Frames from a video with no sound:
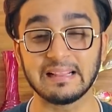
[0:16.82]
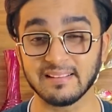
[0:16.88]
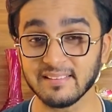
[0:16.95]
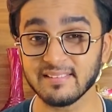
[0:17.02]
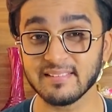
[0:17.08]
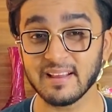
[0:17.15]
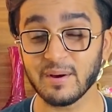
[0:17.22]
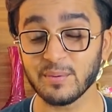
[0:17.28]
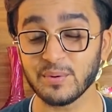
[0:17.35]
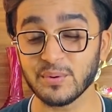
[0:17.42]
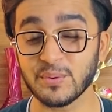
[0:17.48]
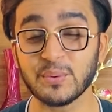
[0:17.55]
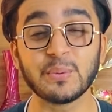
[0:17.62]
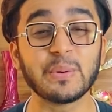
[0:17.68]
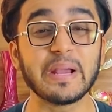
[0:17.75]
this is how
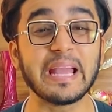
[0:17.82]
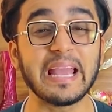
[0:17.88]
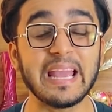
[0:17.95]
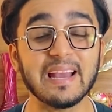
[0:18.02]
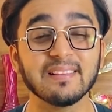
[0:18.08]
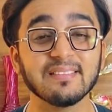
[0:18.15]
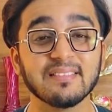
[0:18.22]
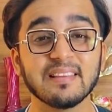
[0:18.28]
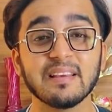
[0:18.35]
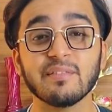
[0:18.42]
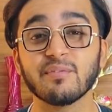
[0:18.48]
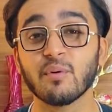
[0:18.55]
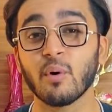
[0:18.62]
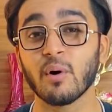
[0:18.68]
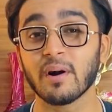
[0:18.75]
you do
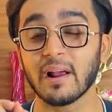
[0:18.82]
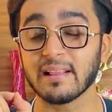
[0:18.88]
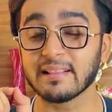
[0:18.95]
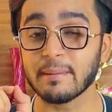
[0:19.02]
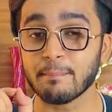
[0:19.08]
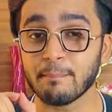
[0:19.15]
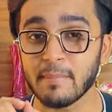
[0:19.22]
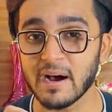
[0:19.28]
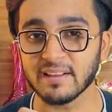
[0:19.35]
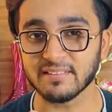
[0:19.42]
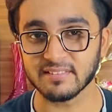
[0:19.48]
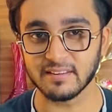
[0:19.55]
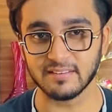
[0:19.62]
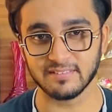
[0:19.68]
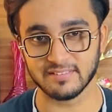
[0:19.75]
ANC for the
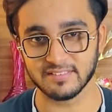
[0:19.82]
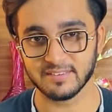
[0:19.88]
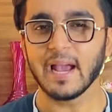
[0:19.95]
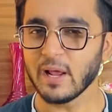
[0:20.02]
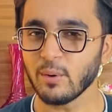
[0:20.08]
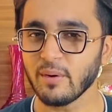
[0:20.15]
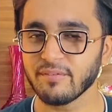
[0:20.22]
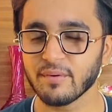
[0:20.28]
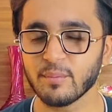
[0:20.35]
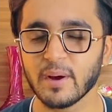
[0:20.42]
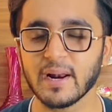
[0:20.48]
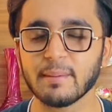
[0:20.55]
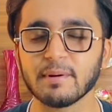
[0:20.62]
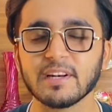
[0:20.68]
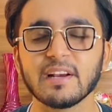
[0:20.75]
masses. Hello
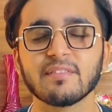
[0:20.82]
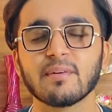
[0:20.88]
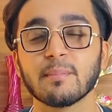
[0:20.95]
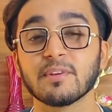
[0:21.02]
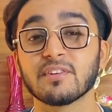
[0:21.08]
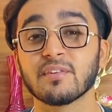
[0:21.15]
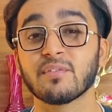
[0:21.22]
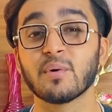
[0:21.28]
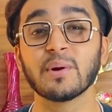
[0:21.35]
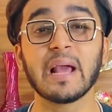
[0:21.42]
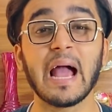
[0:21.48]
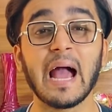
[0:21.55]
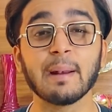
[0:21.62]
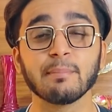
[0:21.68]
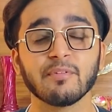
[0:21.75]
everyone, Aman here from Mr. Phone,
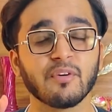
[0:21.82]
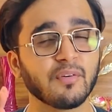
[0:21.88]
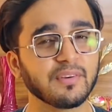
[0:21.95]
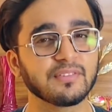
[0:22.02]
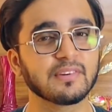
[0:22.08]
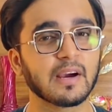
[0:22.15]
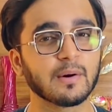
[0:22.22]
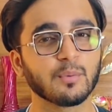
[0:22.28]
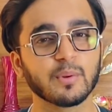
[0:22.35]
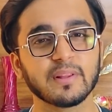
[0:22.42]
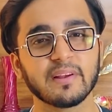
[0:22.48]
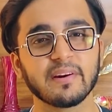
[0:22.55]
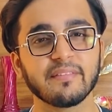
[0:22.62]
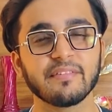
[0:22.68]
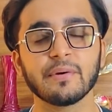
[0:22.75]
and before we start with
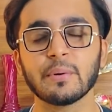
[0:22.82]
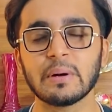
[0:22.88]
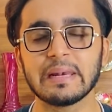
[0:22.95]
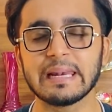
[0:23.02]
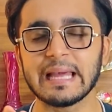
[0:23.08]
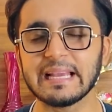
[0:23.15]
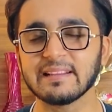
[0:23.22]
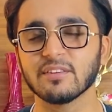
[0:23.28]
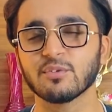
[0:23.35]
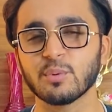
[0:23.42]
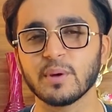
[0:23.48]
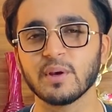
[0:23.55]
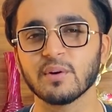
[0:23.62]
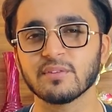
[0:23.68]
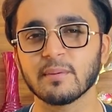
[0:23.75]
the review, like this
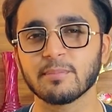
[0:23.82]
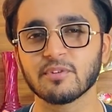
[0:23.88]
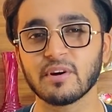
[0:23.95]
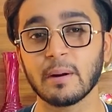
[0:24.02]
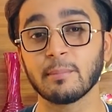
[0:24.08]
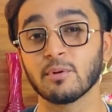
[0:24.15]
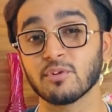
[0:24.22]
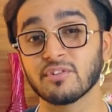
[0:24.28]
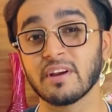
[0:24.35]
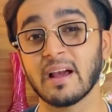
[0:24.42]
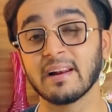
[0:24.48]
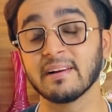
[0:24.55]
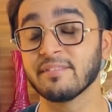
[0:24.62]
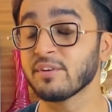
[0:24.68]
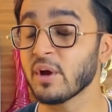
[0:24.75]
video, subscribe to this
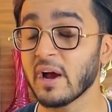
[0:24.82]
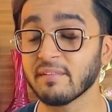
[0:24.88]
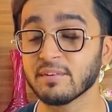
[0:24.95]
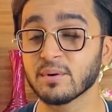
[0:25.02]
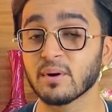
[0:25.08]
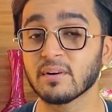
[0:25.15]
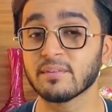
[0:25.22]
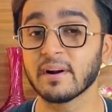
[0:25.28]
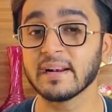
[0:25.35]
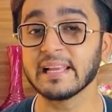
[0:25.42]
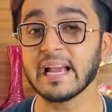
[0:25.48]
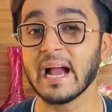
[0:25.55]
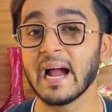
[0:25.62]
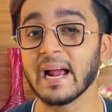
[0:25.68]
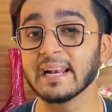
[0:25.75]
channel if you haven't
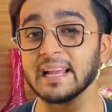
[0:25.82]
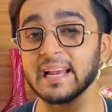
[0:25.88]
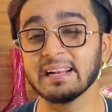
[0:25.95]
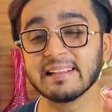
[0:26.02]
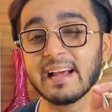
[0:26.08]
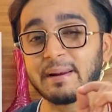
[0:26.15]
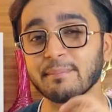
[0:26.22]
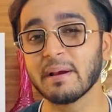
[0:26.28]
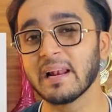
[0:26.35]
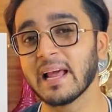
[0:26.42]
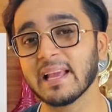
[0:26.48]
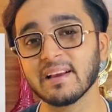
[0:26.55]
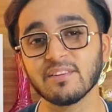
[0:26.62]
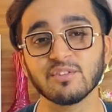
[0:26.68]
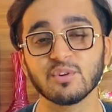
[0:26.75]
already, and hit that bell
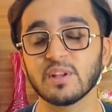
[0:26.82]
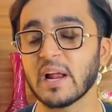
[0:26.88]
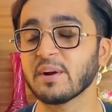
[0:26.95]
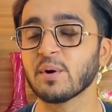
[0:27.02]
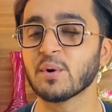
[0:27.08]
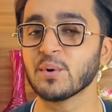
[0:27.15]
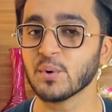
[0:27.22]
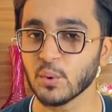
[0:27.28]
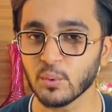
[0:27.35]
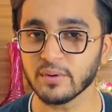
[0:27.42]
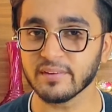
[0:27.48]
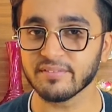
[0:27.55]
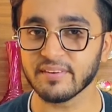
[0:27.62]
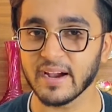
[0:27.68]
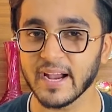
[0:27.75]
icon so that you're
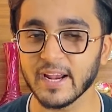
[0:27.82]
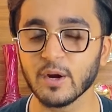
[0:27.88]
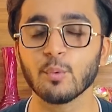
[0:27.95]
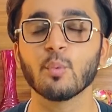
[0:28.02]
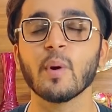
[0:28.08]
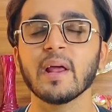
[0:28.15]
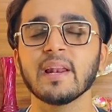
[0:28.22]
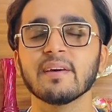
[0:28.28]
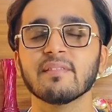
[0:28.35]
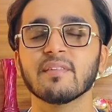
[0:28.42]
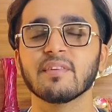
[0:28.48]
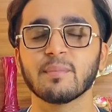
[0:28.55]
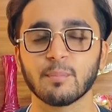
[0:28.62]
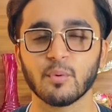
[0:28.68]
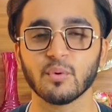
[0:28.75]
notified whenever
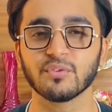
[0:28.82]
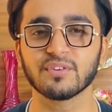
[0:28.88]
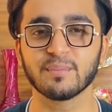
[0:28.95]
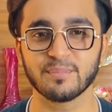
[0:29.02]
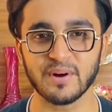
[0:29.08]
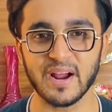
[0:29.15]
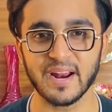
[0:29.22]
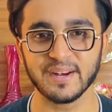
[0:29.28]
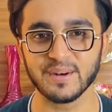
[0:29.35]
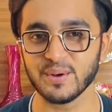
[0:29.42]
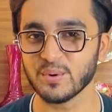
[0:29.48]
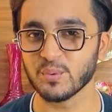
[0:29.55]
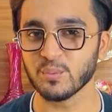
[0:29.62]
we post a brand new